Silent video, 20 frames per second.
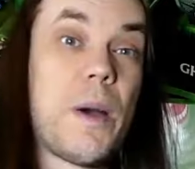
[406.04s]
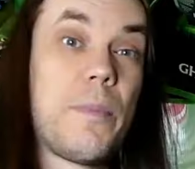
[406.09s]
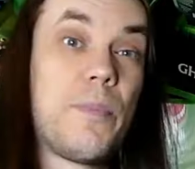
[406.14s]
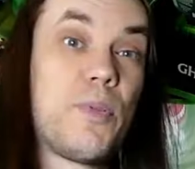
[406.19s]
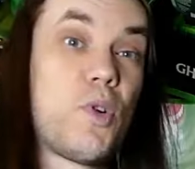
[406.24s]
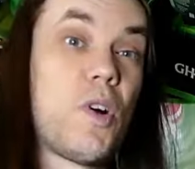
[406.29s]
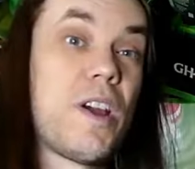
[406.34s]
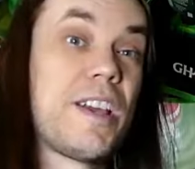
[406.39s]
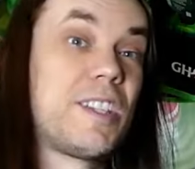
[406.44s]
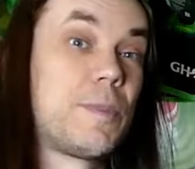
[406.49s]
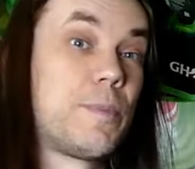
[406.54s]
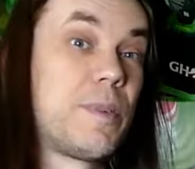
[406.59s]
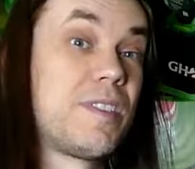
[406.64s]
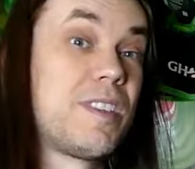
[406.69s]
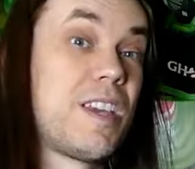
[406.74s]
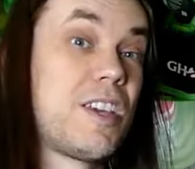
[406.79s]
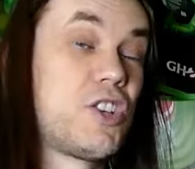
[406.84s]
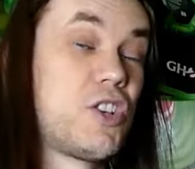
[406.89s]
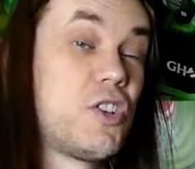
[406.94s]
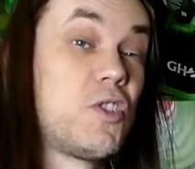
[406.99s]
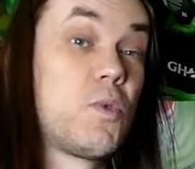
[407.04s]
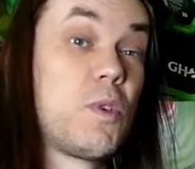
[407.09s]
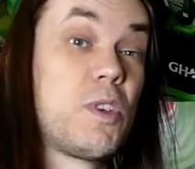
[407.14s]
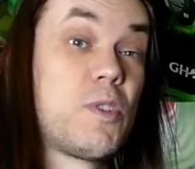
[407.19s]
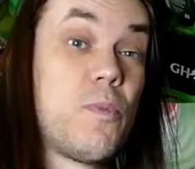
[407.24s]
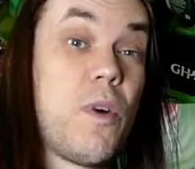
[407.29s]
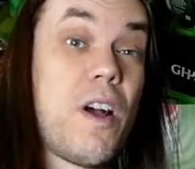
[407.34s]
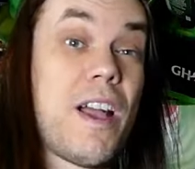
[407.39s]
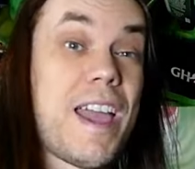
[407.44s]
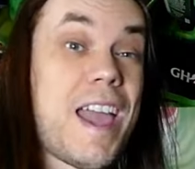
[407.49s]
prized possessions,
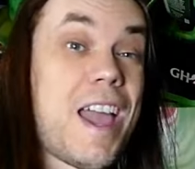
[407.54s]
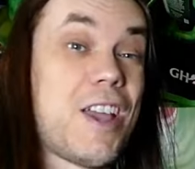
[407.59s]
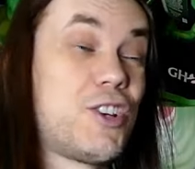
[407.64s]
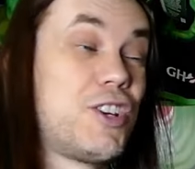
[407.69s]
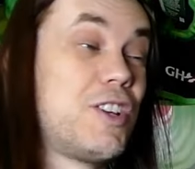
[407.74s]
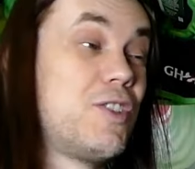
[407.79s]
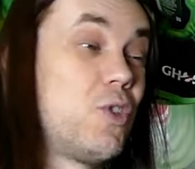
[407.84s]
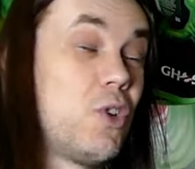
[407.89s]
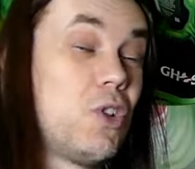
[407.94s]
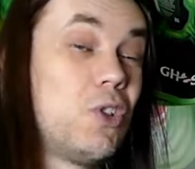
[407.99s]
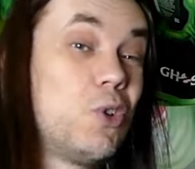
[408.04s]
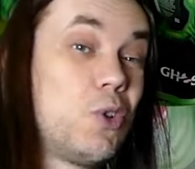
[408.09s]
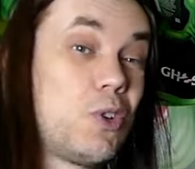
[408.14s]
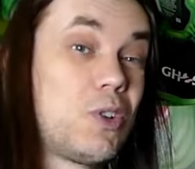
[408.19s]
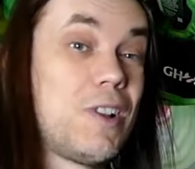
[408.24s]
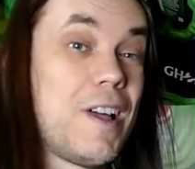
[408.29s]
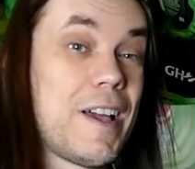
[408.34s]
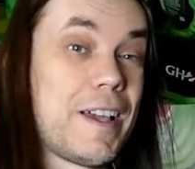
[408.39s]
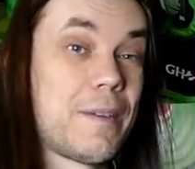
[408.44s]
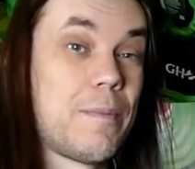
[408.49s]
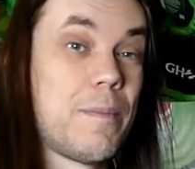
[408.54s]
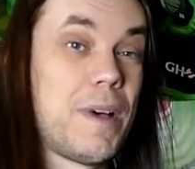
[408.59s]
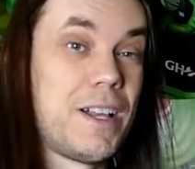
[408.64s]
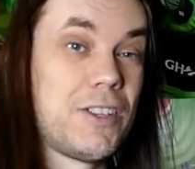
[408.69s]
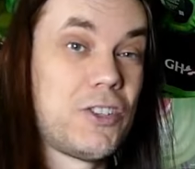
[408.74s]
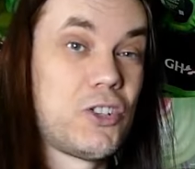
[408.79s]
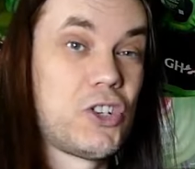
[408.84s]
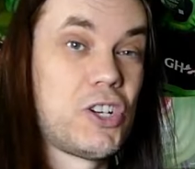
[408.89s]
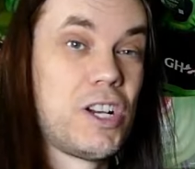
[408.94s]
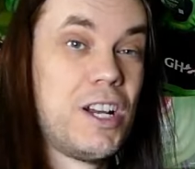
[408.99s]
which might actually not look like
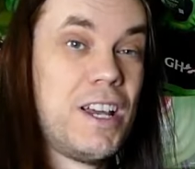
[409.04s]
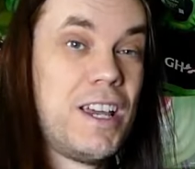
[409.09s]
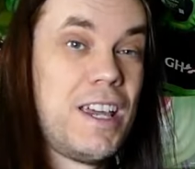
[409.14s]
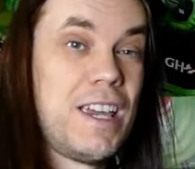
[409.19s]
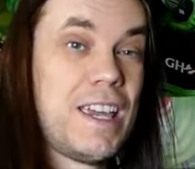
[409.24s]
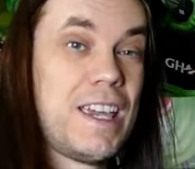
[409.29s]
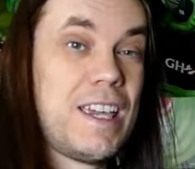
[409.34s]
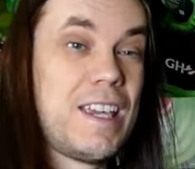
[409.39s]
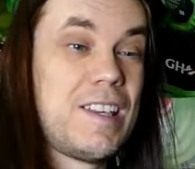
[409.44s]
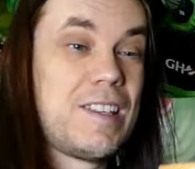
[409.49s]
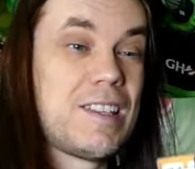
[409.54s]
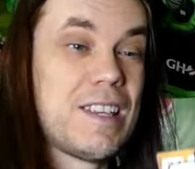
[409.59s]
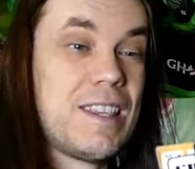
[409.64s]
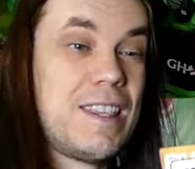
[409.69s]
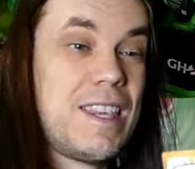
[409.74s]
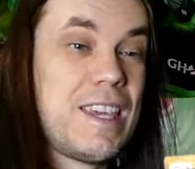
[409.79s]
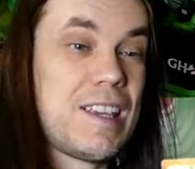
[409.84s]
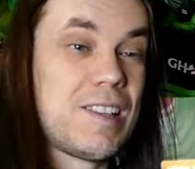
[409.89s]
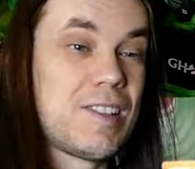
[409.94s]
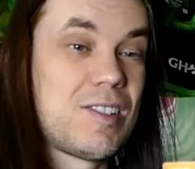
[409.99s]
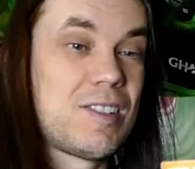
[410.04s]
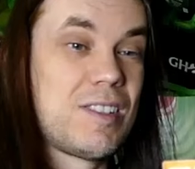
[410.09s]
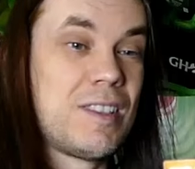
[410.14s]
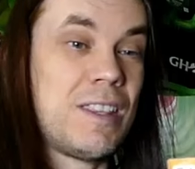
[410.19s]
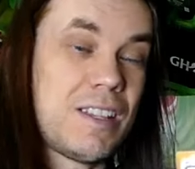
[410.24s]
much, is this.